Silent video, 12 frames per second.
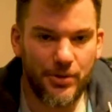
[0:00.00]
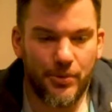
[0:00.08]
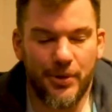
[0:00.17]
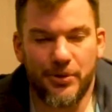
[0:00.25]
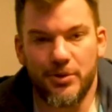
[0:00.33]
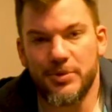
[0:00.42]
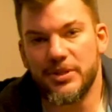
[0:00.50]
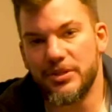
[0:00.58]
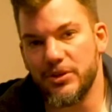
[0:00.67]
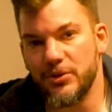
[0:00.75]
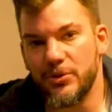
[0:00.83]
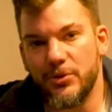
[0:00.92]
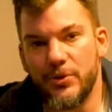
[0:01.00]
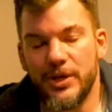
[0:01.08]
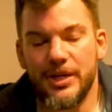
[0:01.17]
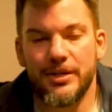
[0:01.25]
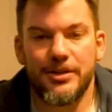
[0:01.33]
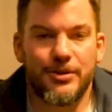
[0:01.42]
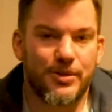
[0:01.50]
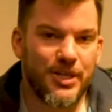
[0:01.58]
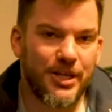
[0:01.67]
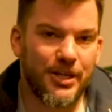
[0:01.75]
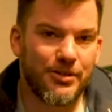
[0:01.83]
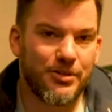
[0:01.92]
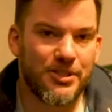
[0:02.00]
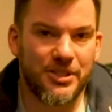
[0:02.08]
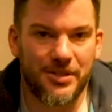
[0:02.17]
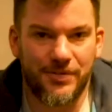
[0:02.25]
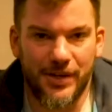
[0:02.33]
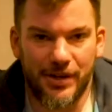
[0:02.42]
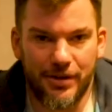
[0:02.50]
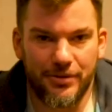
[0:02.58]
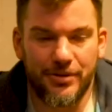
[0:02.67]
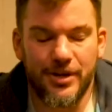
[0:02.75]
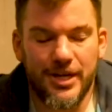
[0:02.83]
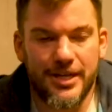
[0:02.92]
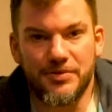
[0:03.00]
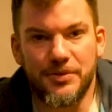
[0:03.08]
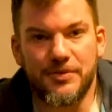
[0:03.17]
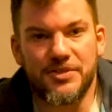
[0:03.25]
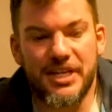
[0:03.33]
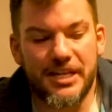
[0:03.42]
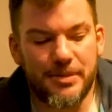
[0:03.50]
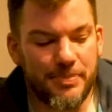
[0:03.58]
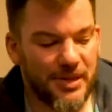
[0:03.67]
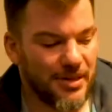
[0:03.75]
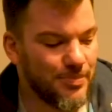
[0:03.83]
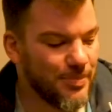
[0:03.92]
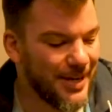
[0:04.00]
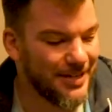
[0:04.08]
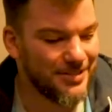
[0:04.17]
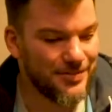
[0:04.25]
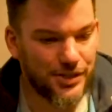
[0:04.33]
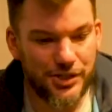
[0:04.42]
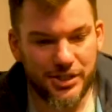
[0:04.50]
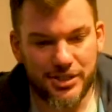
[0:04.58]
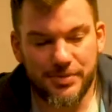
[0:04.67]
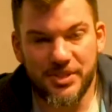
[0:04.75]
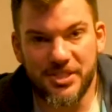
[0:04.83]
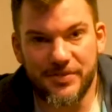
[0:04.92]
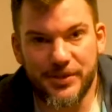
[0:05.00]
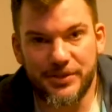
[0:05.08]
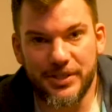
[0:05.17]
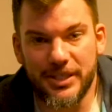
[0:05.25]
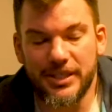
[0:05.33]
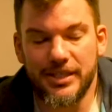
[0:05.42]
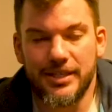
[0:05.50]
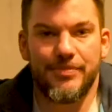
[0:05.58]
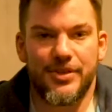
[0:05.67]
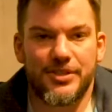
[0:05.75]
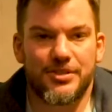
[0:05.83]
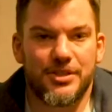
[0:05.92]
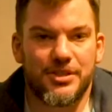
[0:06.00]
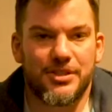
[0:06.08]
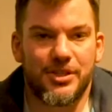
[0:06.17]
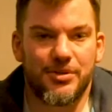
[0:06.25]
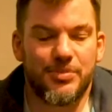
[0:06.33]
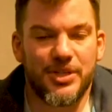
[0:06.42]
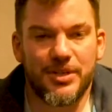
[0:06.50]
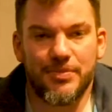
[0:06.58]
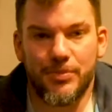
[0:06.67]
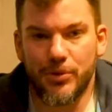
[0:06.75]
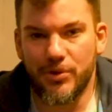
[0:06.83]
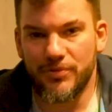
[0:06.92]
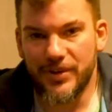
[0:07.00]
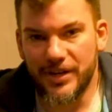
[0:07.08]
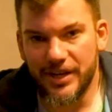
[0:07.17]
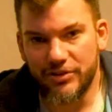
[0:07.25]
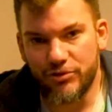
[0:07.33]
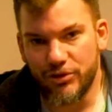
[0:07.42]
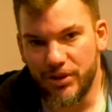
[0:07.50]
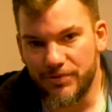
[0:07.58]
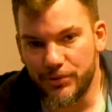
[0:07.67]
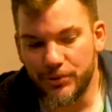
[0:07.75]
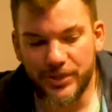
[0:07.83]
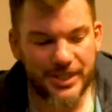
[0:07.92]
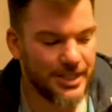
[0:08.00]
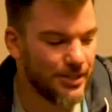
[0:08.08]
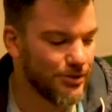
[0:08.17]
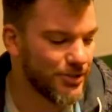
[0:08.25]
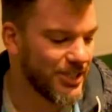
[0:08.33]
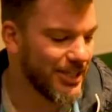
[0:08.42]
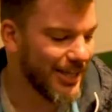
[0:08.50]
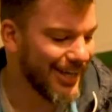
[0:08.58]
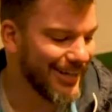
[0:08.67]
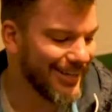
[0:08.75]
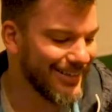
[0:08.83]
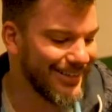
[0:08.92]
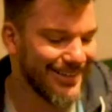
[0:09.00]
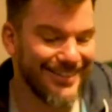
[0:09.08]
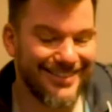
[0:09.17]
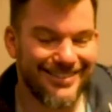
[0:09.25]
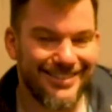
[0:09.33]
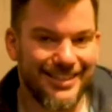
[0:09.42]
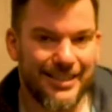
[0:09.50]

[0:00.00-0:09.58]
Whether it be you, your kid, your significant other. If you decided to pick up bass fishing specifically, this is gonna be more of an entry level, here's a guide on